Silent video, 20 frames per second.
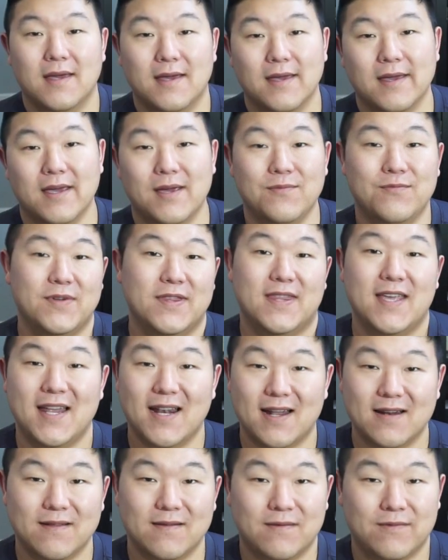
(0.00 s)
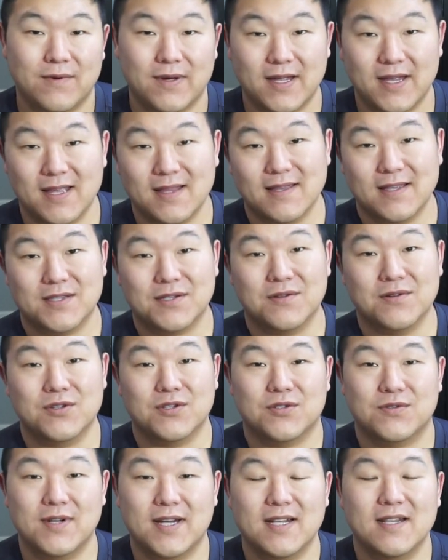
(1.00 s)
And with that out of the way, let's go
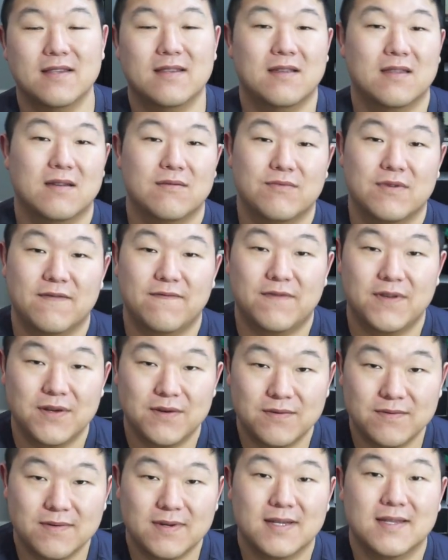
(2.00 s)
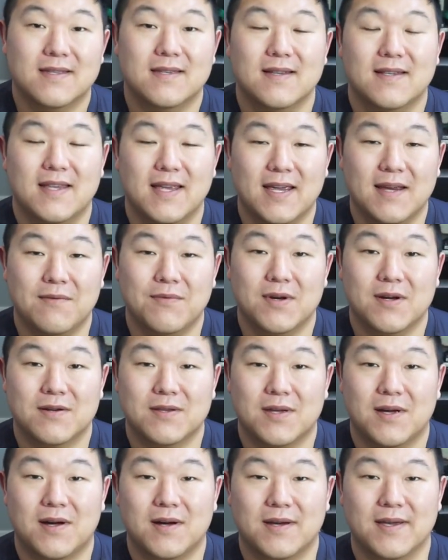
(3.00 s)
straight into the review. Today we are
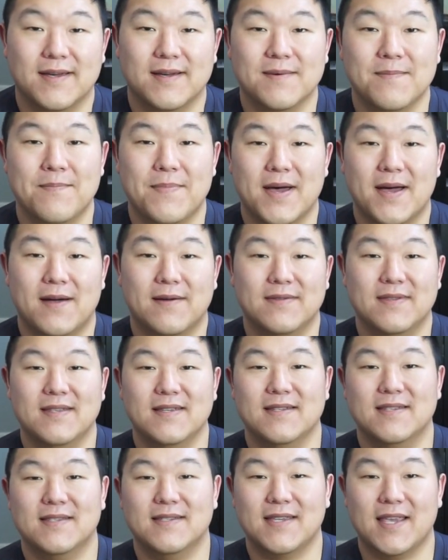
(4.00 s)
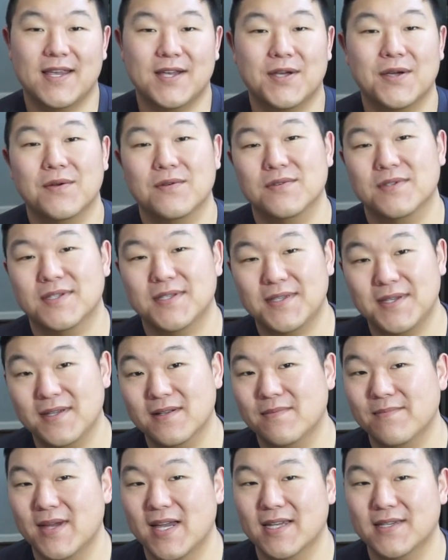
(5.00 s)
talking about the Seiko
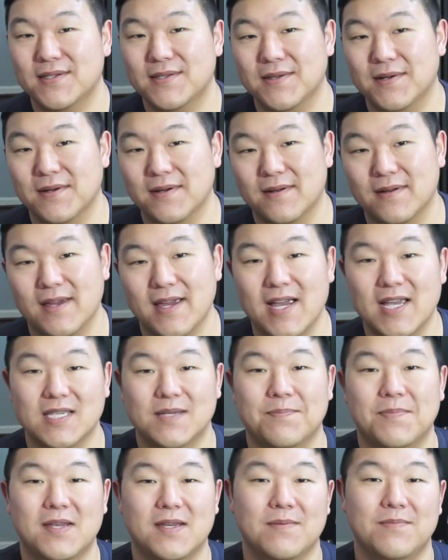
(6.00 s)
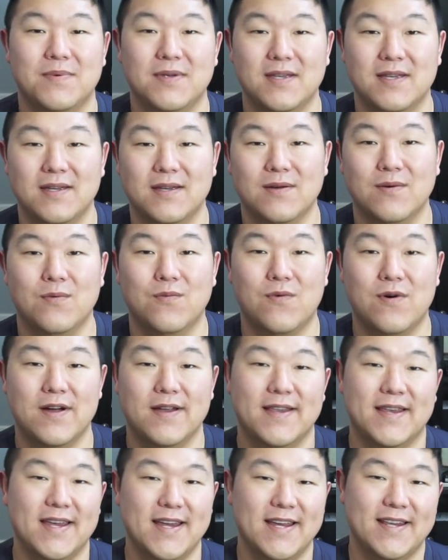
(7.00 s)
Steelmaster
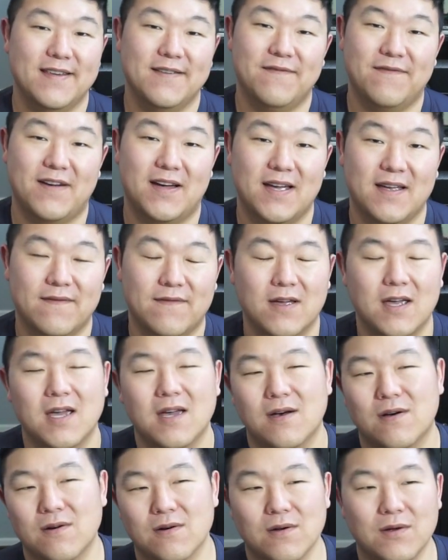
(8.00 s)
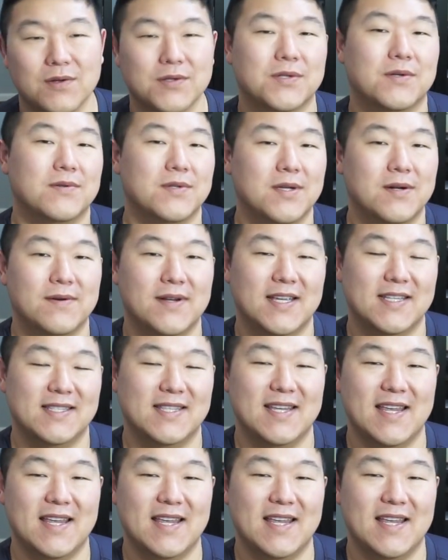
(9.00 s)
SPB185, or also known as the